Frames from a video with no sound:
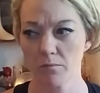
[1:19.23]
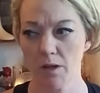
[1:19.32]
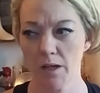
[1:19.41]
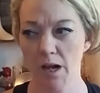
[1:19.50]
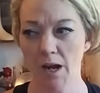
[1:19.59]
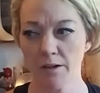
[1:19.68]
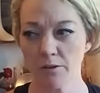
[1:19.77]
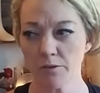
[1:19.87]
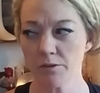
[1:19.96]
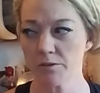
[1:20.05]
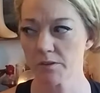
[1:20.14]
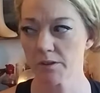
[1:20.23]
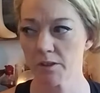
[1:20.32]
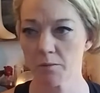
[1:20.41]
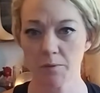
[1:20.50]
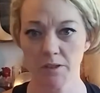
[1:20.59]
and I don't use
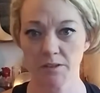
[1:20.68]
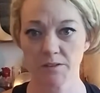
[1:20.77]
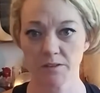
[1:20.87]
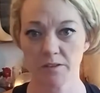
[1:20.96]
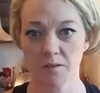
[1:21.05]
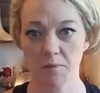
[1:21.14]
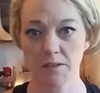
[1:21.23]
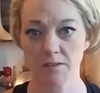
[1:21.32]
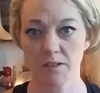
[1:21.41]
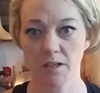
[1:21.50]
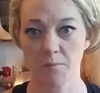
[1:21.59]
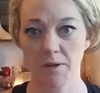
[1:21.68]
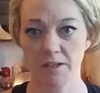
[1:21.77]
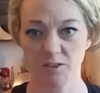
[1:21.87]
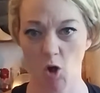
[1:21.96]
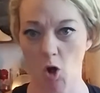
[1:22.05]
glitter because of the mess that it
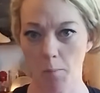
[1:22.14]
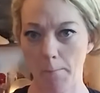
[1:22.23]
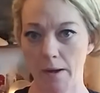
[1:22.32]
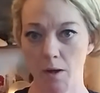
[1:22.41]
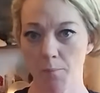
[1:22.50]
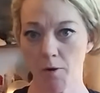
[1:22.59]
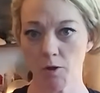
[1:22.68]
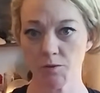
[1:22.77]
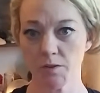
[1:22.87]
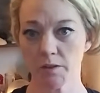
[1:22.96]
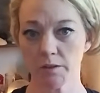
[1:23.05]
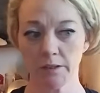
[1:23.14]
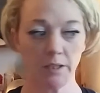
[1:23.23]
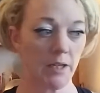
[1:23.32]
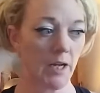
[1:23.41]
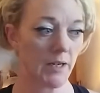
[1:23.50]
makes on me personally,
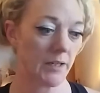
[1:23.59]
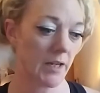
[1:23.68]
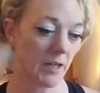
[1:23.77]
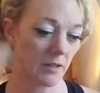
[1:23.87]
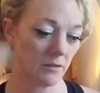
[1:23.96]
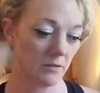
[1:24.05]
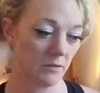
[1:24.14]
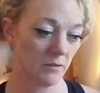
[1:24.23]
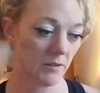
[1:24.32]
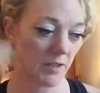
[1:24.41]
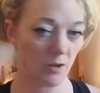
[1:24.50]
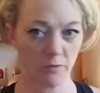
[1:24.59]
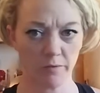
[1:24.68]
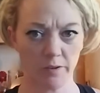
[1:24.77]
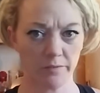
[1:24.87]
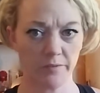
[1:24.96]
and I can't get
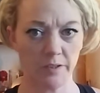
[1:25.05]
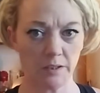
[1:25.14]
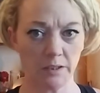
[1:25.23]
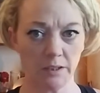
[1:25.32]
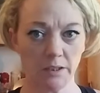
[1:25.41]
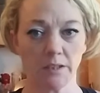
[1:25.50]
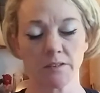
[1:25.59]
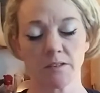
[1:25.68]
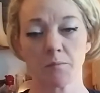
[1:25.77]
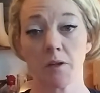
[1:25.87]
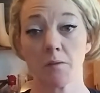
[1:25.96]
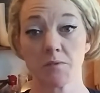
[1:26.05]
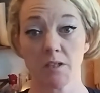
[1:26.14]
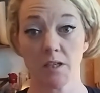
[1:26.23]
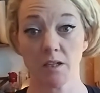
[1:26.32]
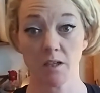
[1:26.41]
over the feeling and sometimes
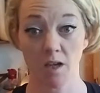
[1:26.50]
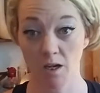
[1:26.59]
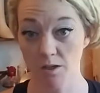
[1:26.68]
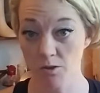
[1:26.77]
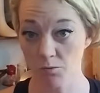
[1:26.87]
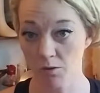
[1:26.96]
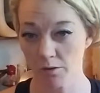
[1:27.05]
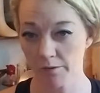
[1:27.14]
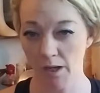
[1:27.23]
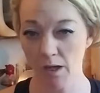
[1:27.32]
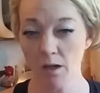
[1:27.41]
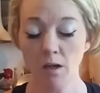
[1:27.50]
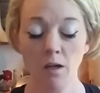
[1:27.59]
it can cut you and all that.